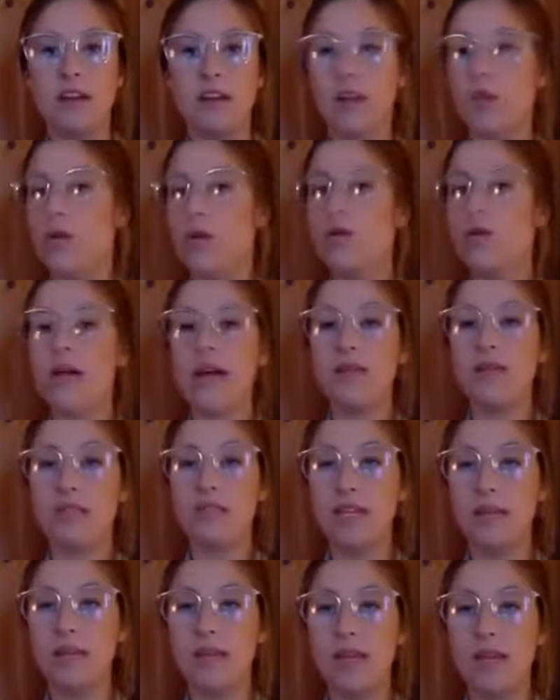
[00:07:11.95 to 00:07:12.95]
Like, we will have
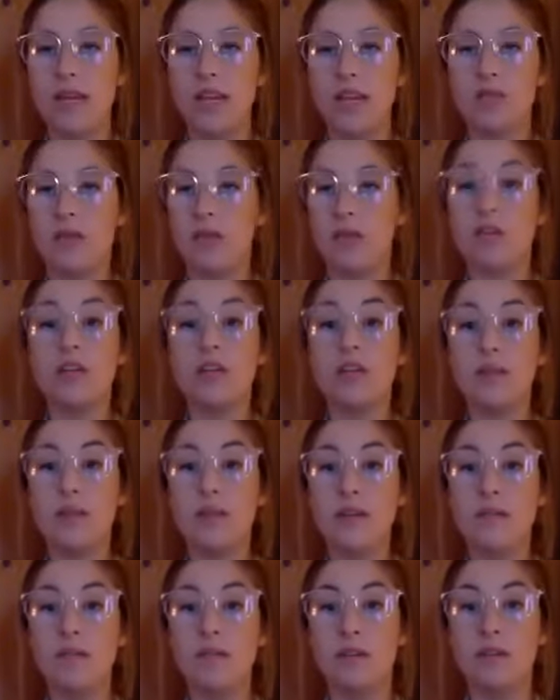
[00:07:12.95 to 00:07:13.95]
team meetings with 30
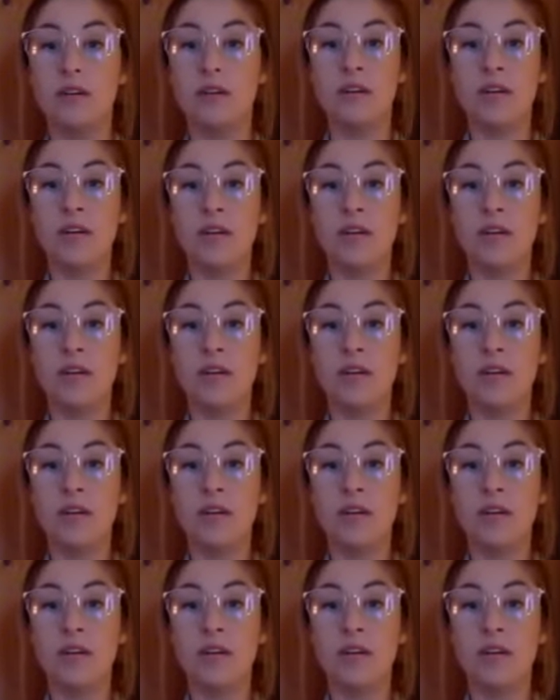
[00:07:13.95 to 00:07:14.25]
people